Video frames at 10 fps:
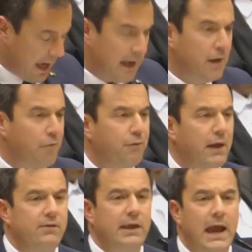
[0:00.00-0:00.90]
And if,
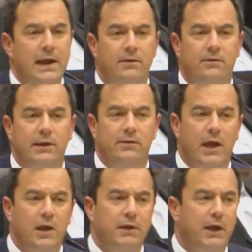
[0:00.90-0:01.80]
as the ANC's
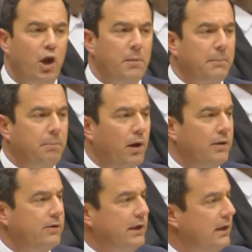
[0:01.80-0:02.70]
head of economic
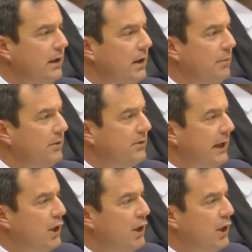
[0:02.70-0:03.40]
policy, Mr.